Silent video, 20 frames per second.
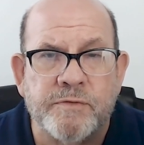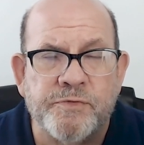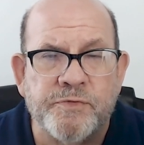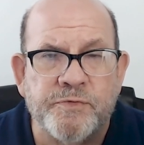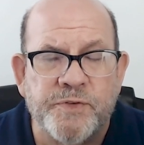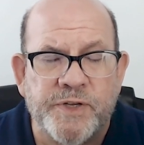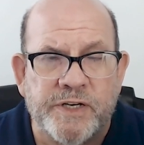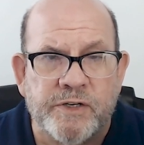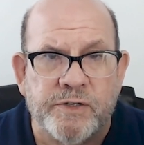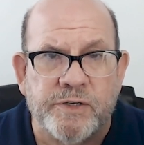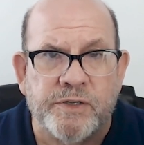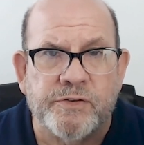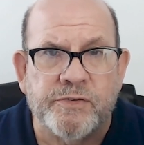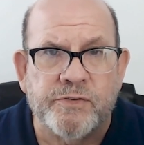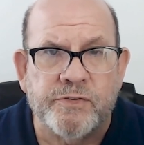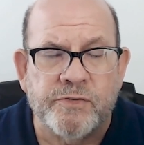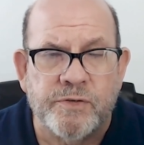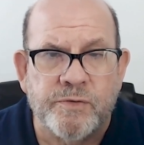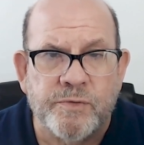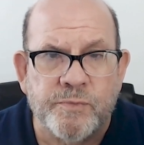
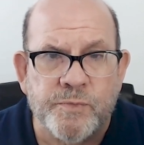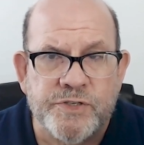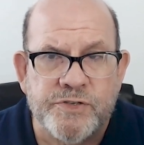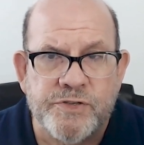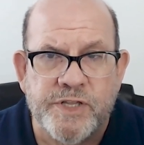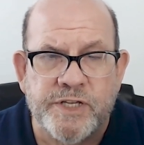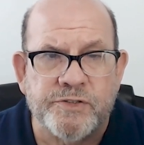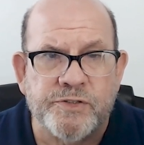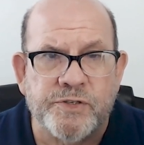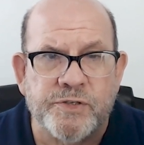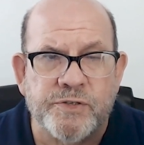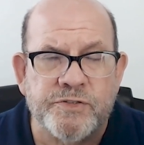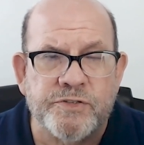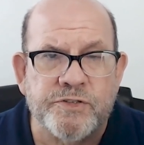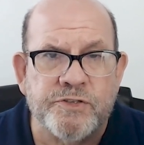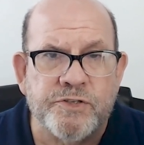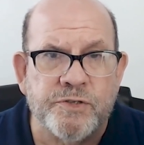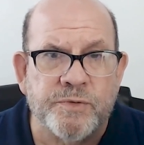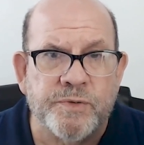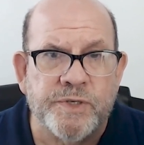unfairness, which then turns
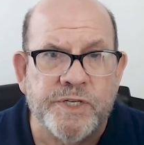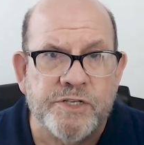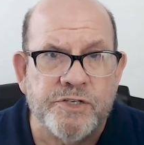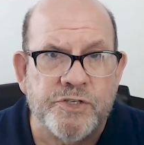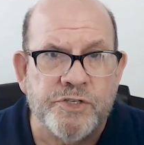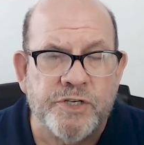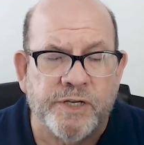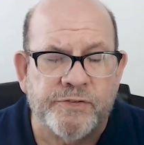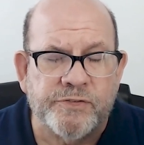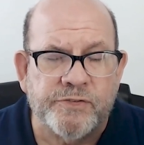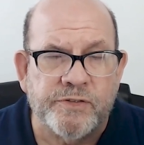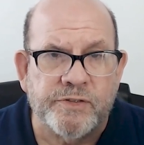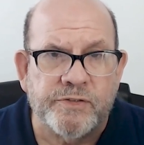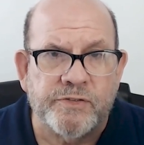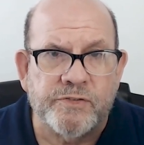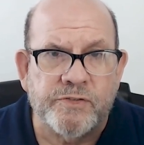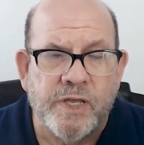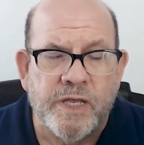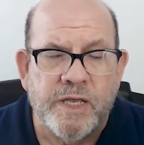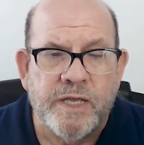into
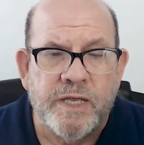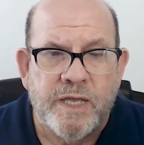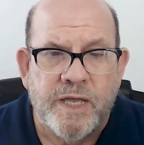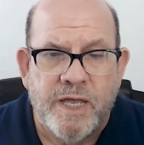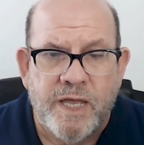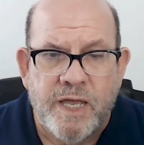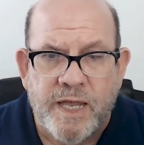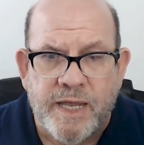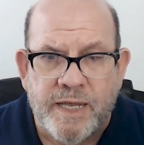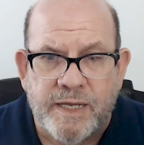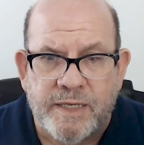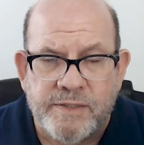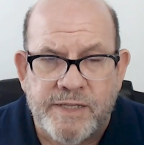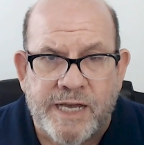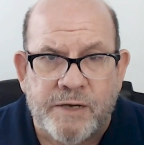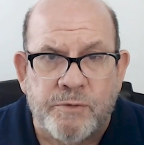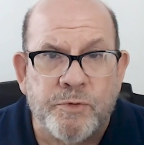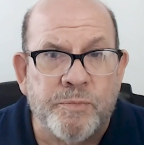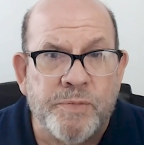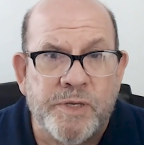injustice, and
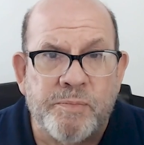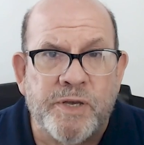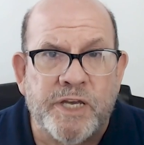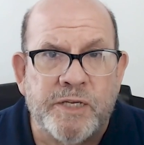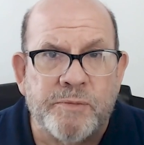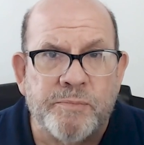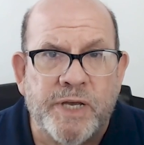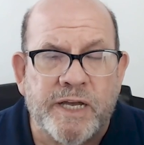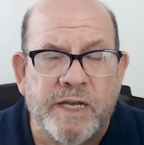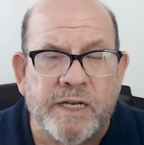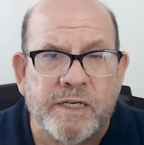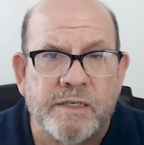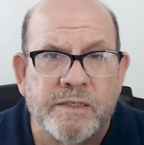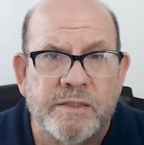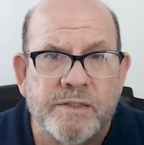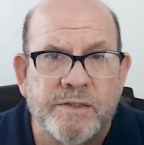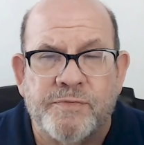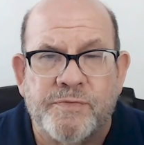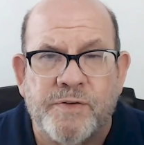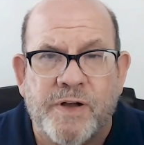that will be paid back.
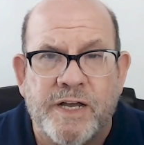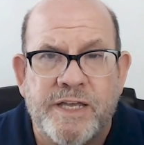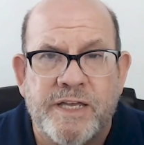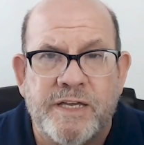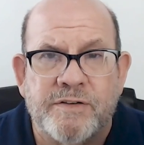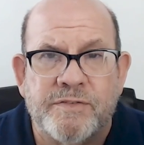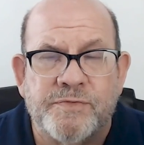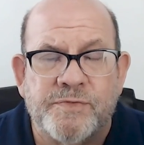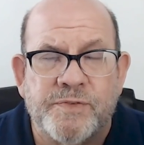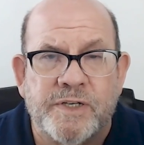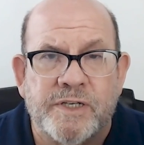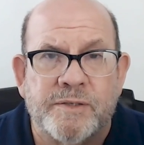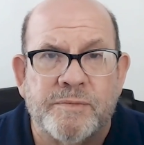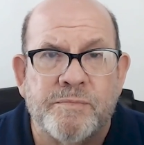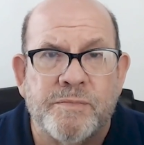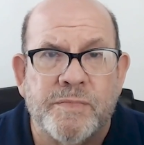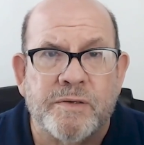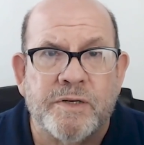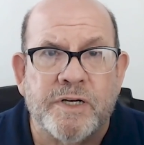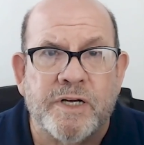If I have
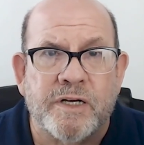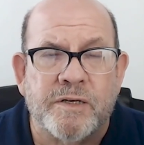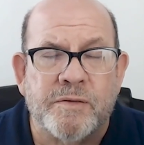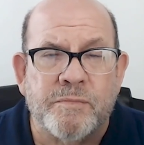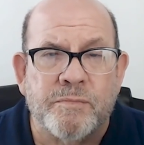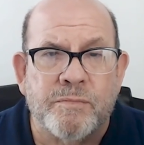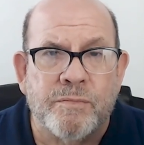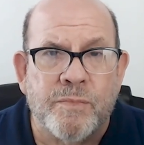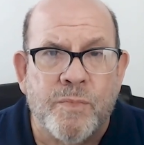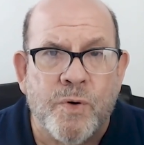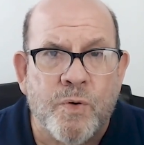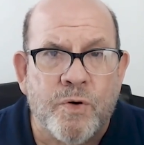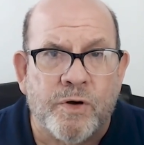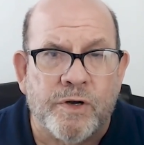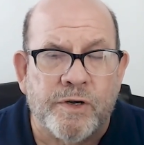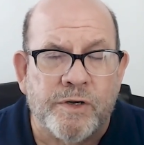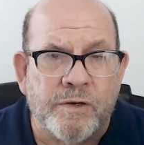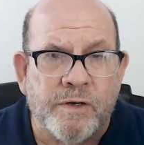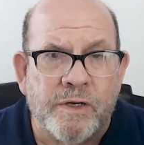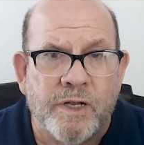um, uh,
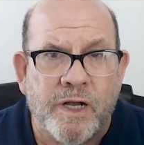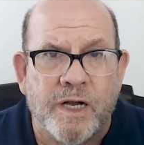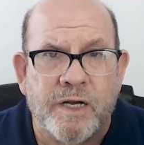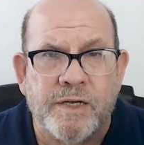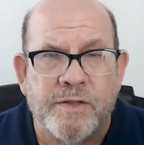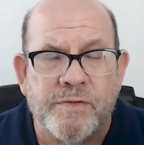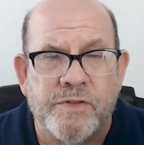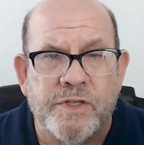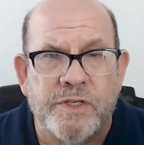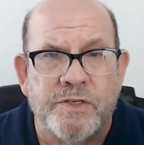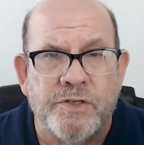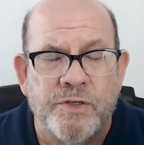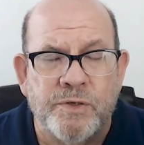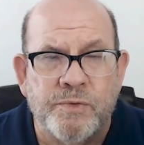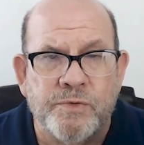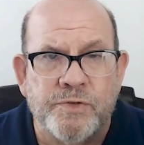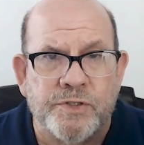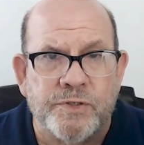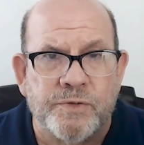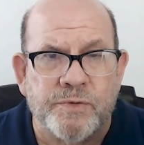more uh, than
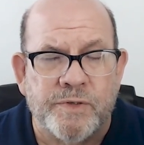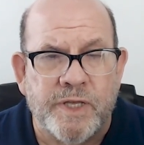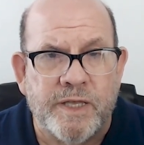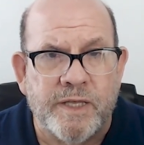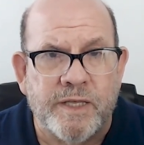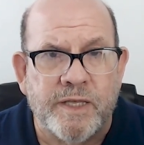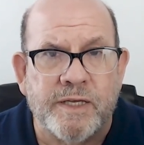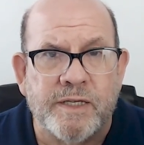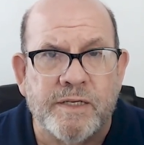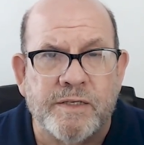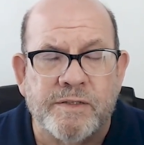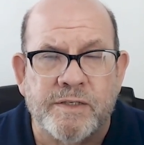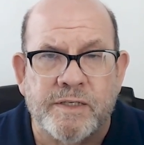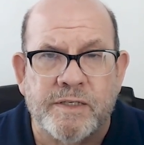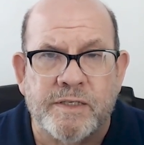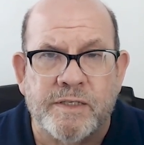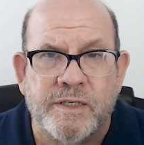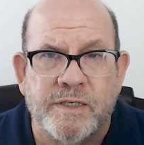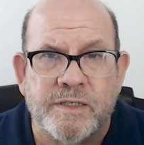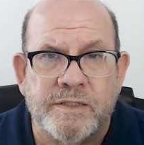you do, and
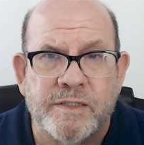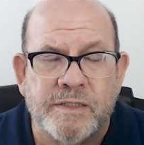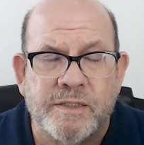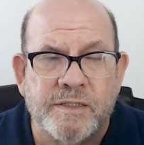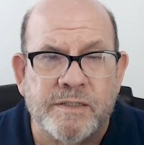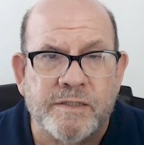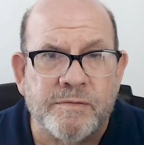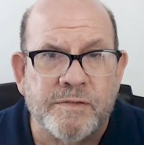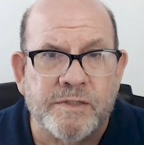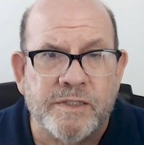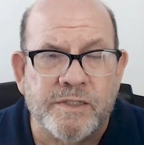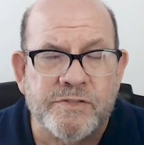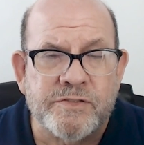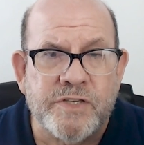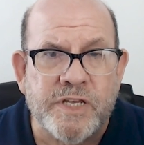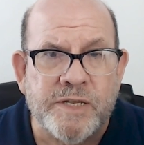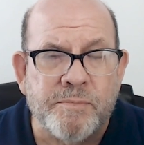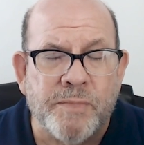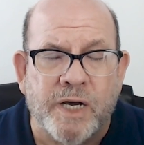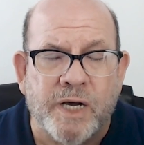uh, uh, let's
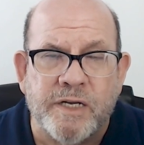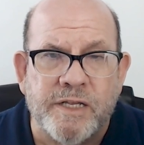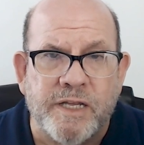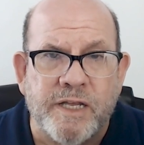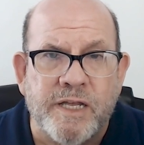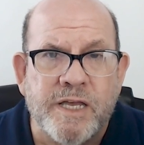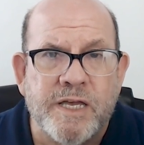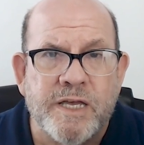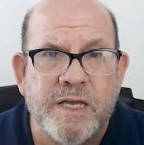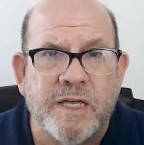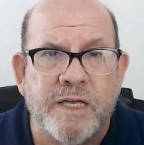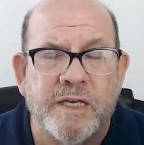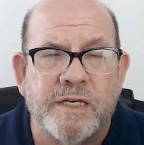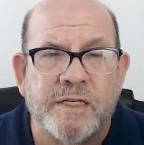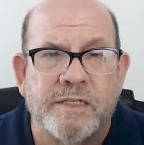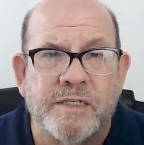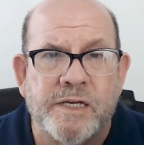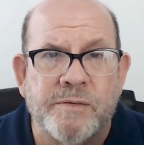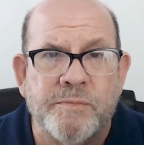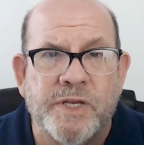say money,
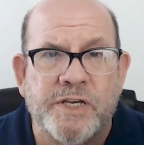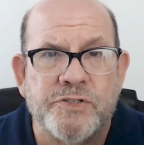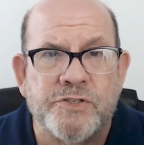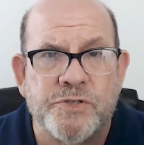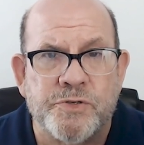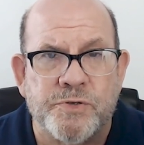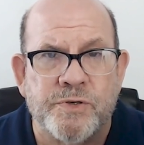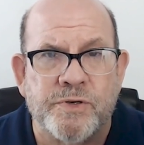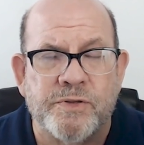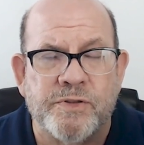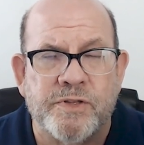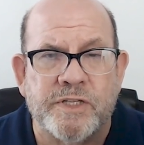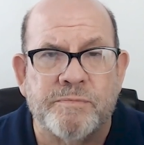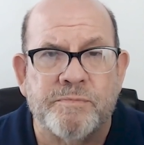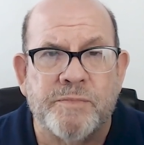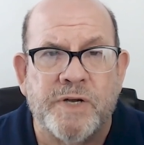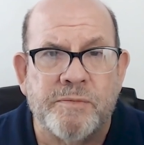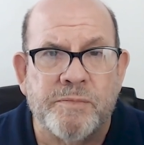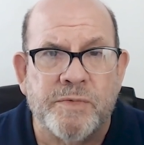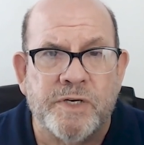and I make sure
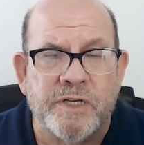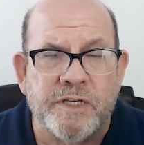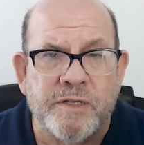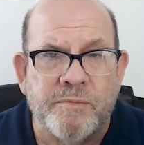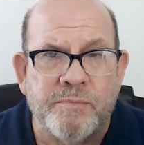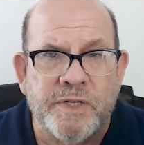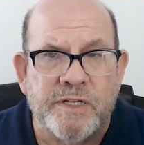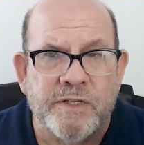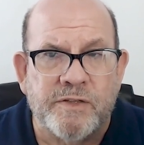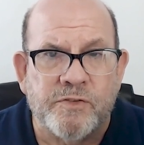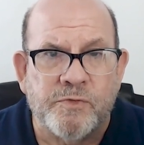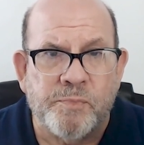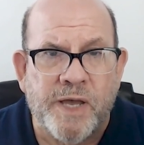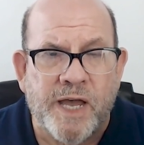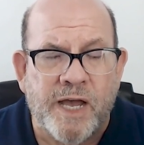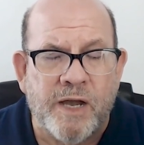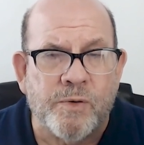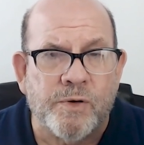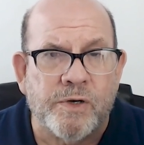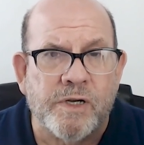that my money means
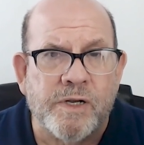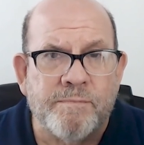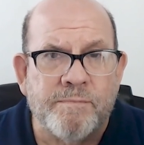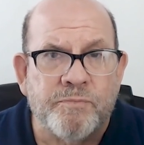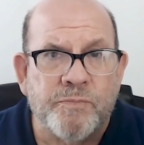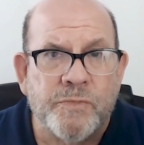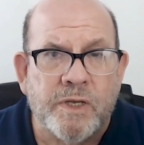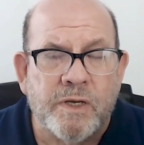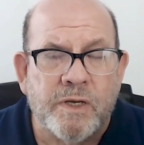power,